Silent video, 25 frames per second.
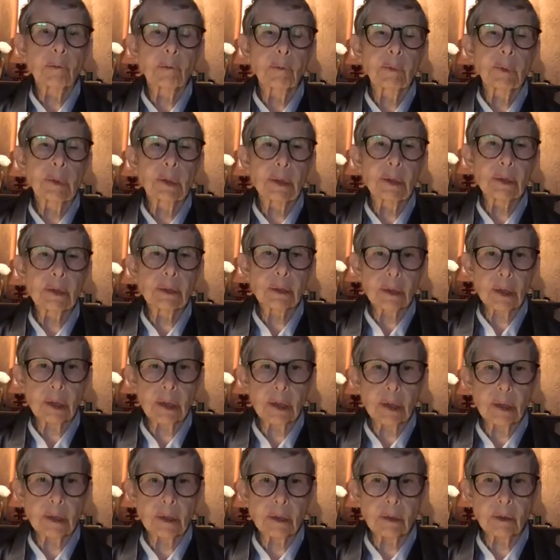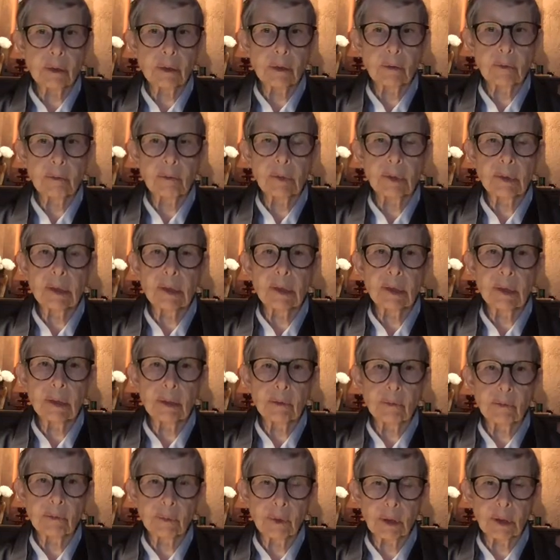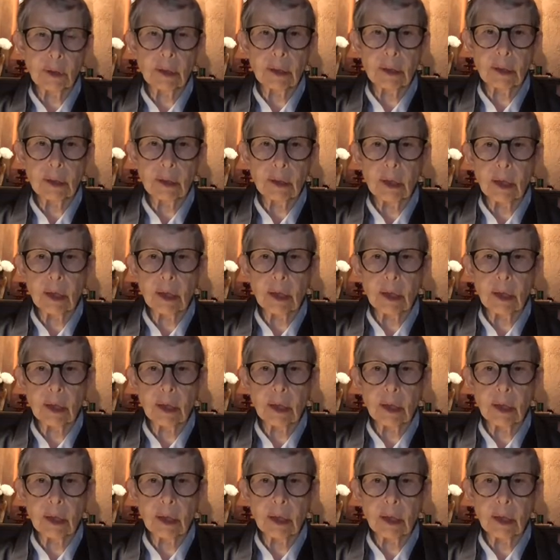we start really working